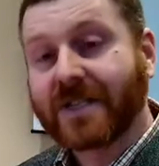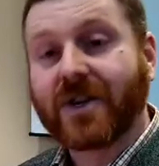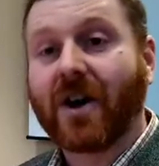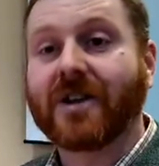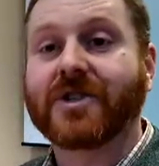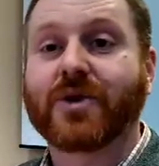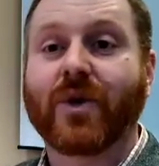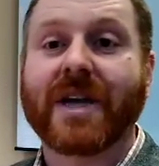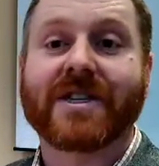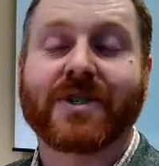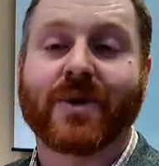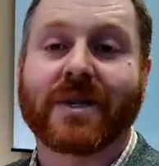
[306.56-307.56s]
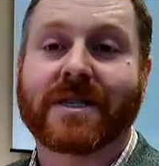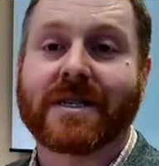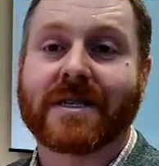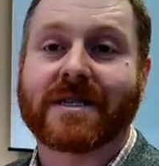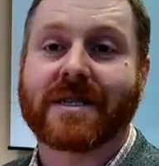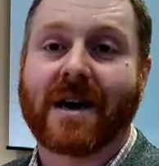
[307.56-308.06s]
is God's grace to us in
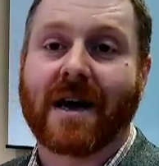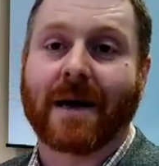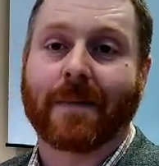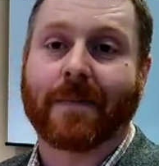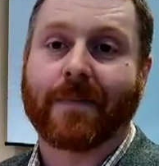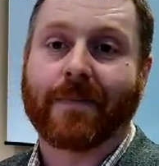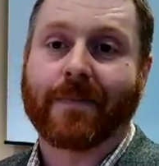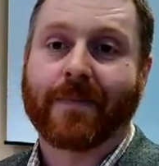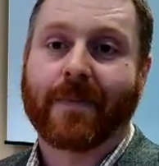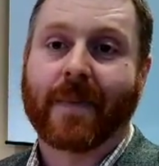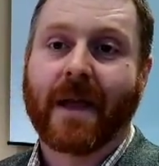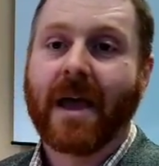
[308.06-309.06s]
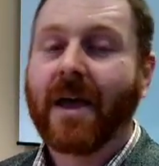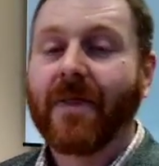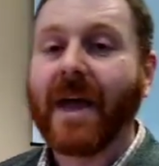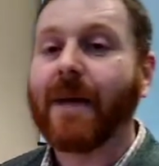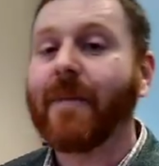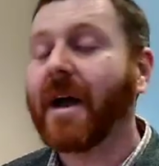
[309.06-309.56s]
this time.
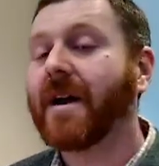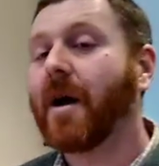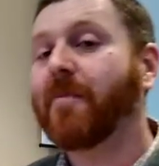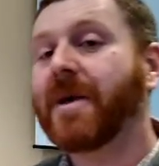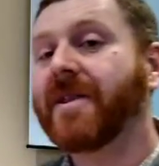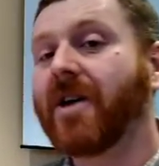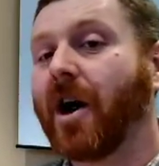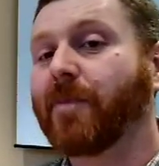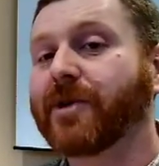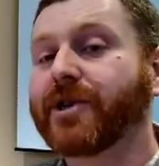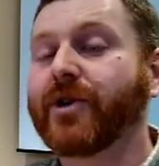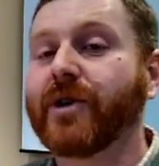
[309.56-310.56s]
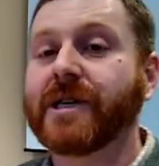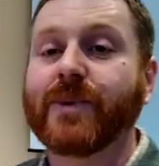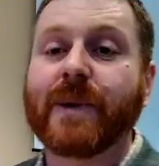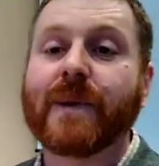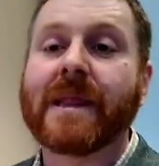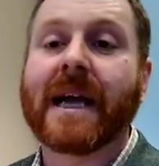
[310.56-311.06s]
They may not be the opportunities
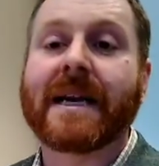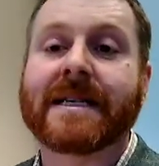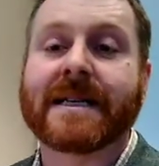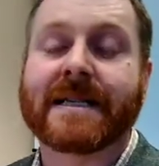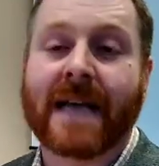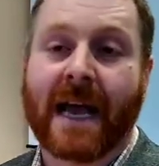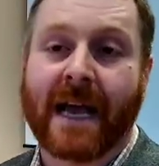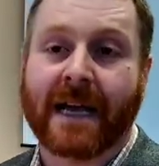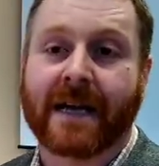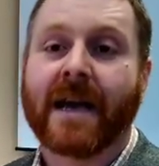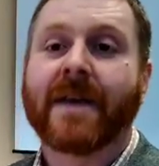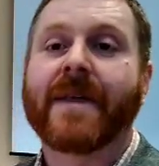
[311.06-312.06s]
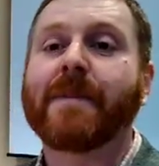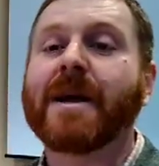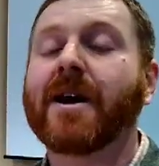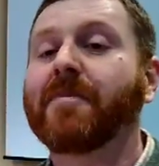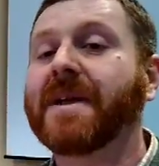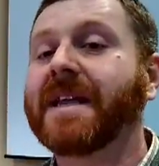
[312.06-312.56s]
we would like to take. They may
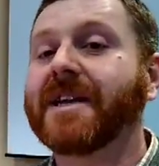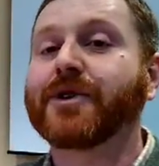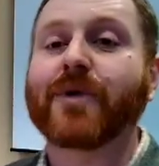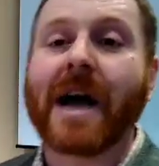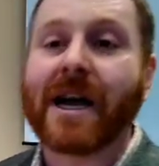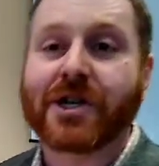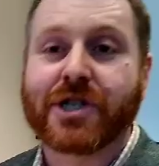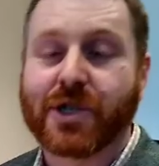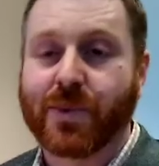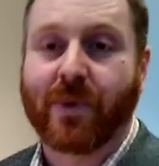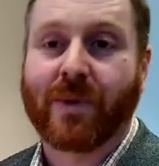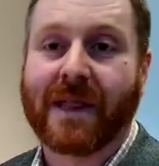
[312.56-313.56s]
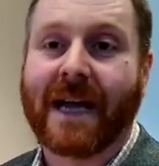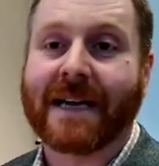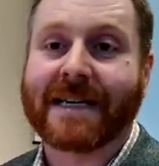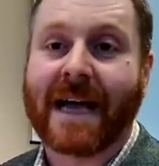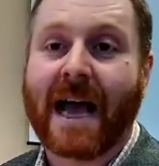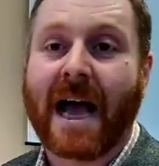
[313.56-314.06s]
not be the interactions we would
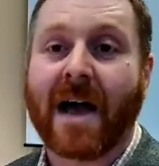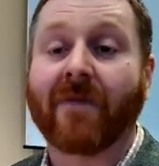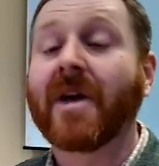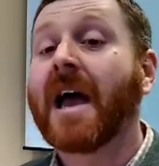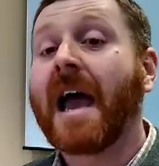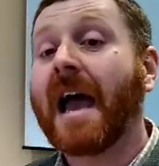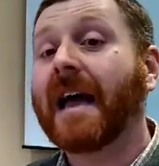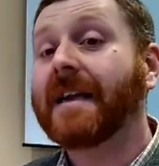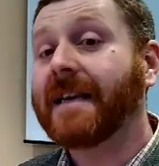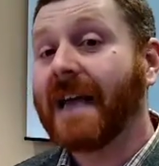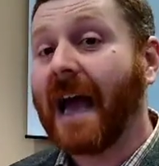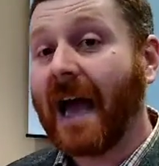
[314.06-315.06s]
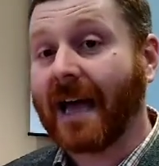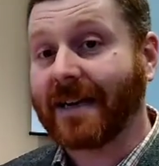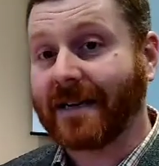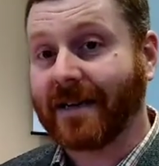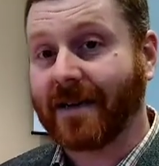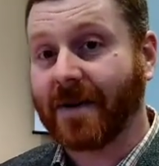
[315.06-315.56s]
like to have. And yet,